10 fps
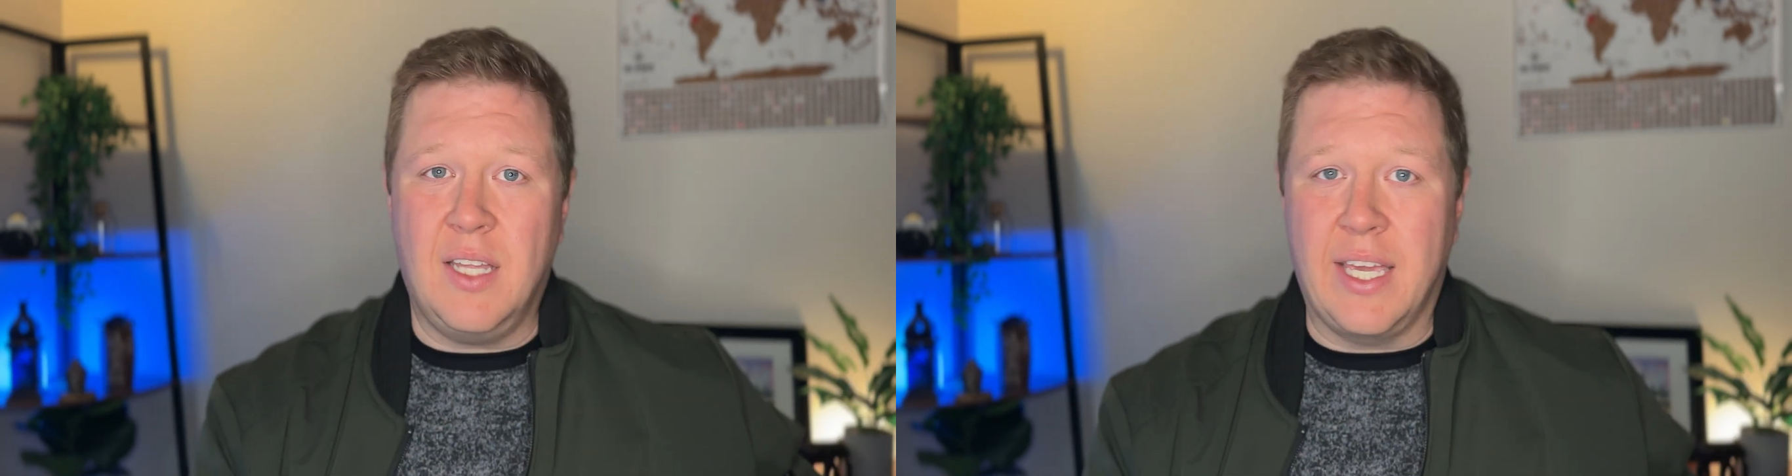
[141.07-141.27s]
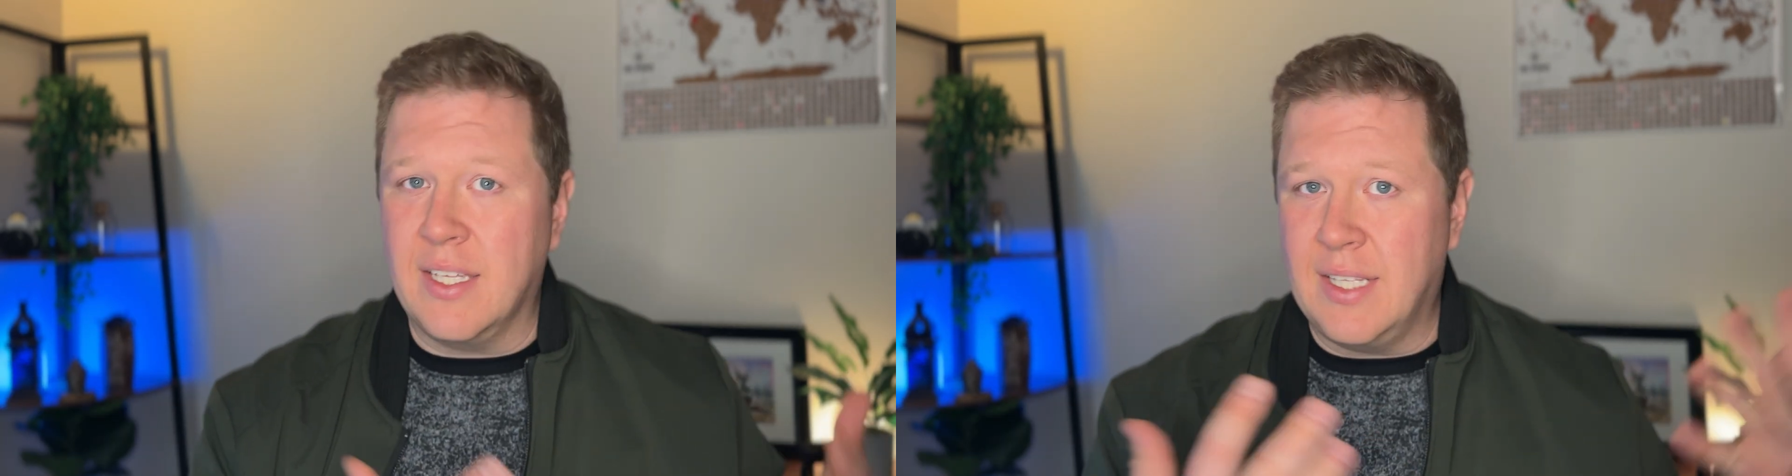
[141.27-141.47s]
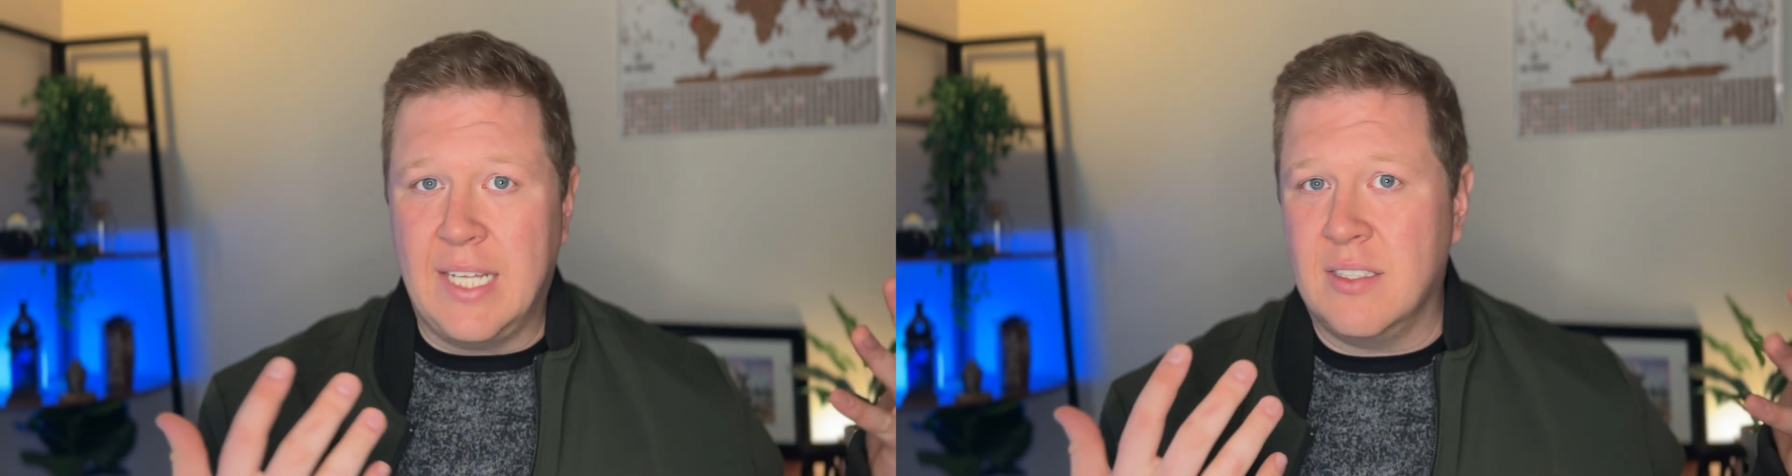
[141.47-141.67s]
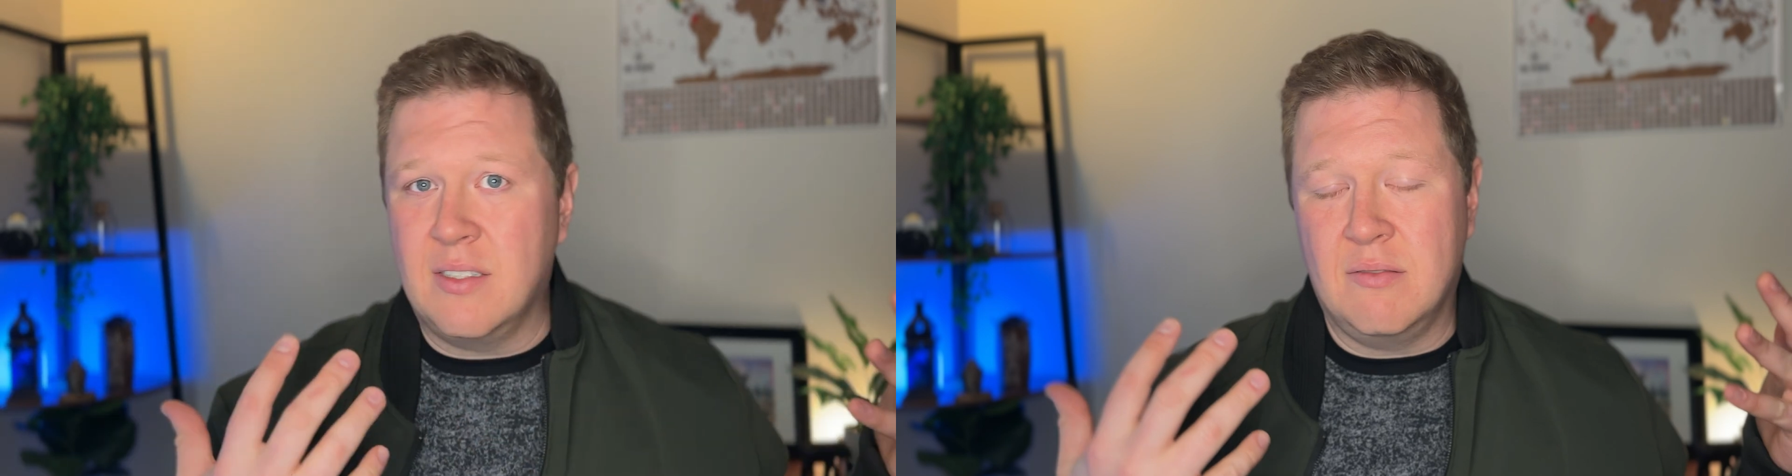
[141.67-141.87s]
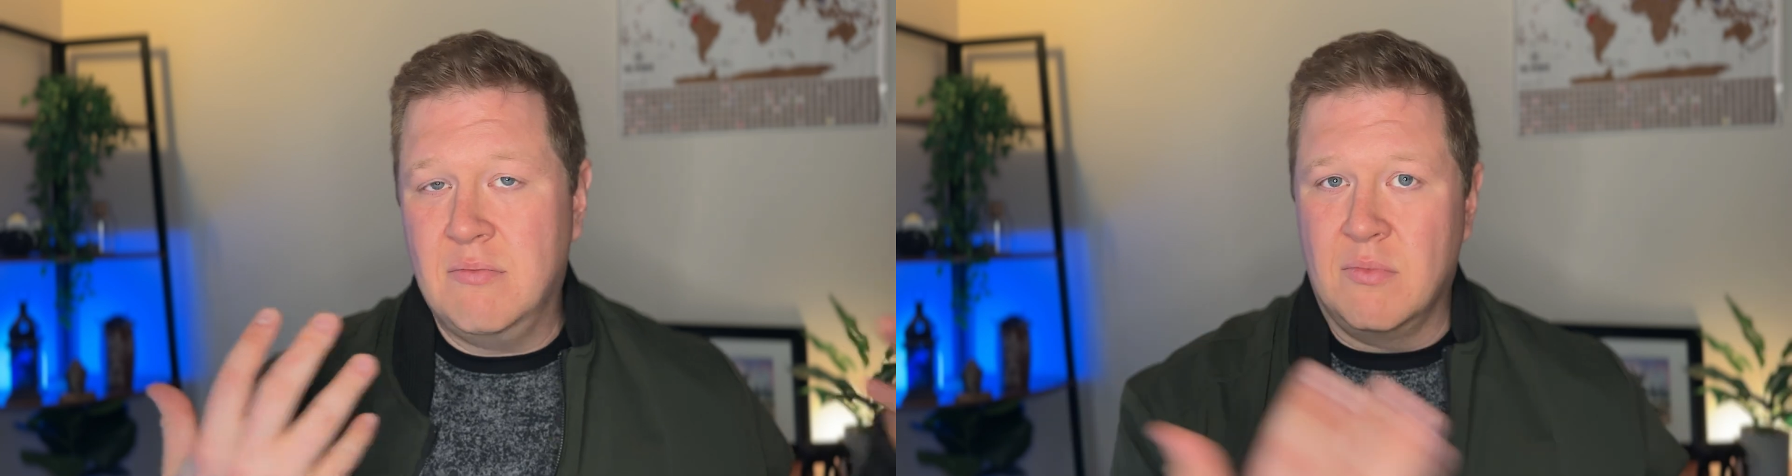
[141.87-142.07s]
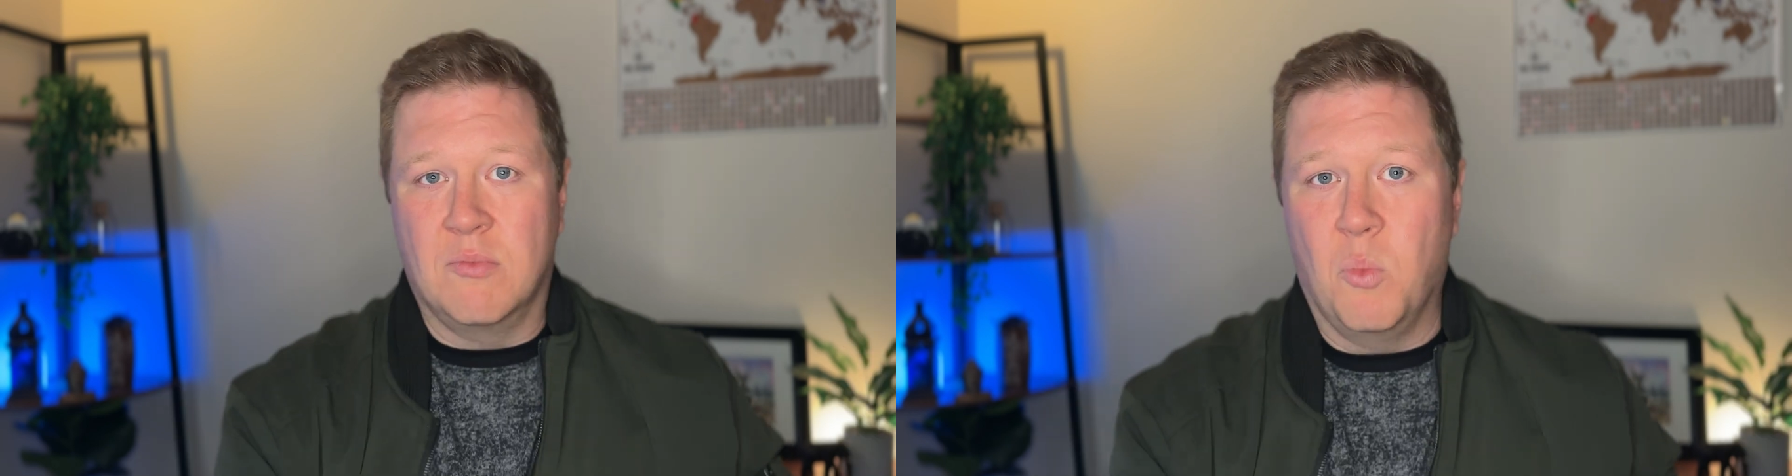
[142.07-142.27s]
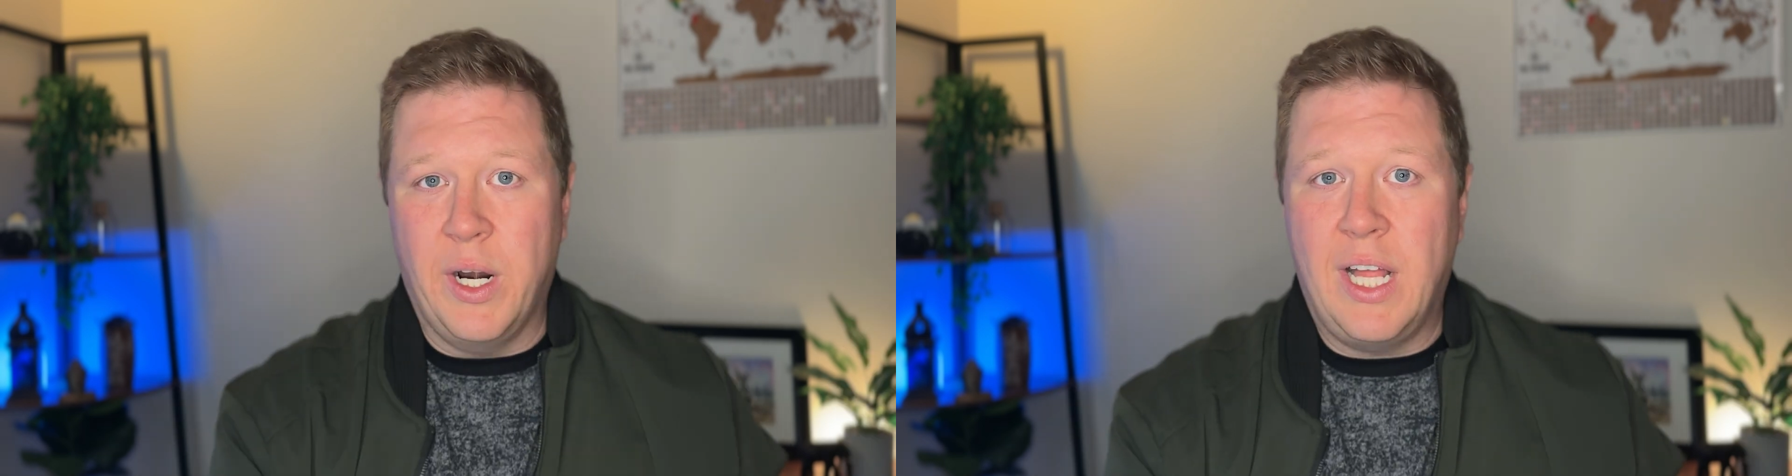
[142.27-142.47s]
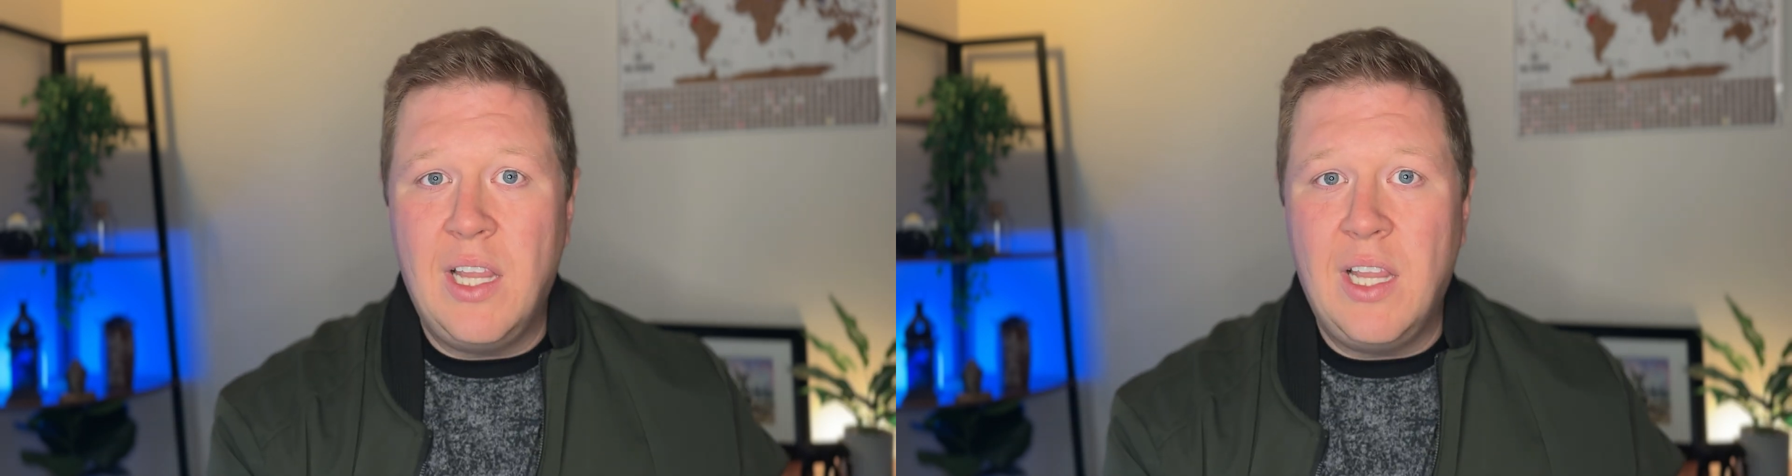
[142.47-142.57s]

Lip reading: Like, that's what I